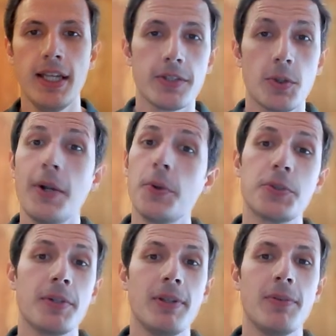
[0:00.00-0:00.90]
So here you're also
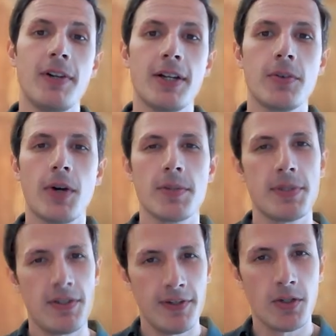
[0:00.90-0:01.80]
going to be quite
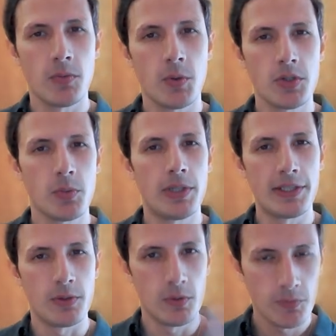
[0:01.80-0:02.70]
specific on what you would like
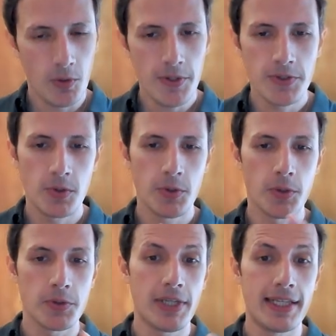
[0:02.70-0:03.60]
to look for. So you can
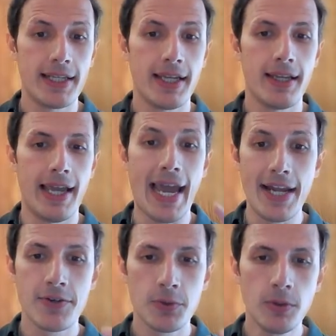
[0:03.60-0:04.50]
also add a
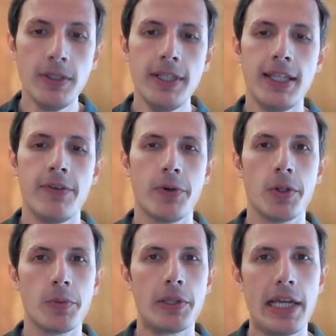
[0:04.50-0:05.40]
and rule. If you
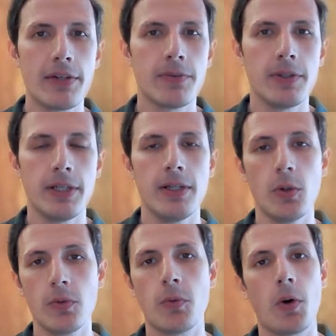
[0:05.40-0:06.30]
only would like
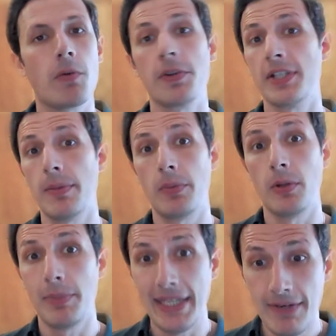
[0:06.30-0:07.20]
look for example,
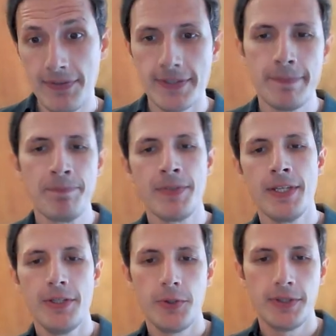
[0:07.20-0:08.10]
PDFs,
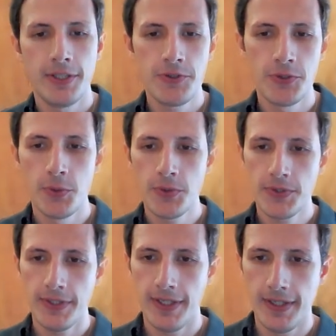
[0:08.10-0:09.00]
you can then choose
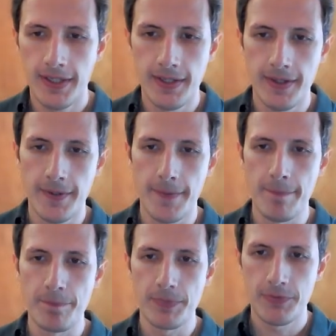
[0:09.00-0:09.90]

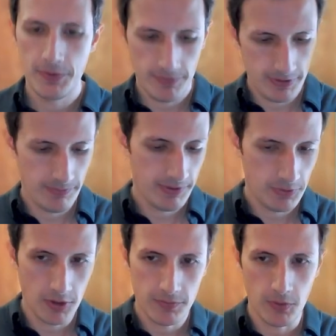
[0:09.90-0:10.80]
if you
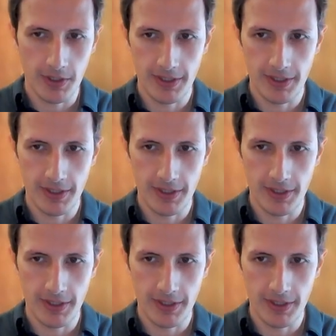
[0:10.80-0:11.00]
research for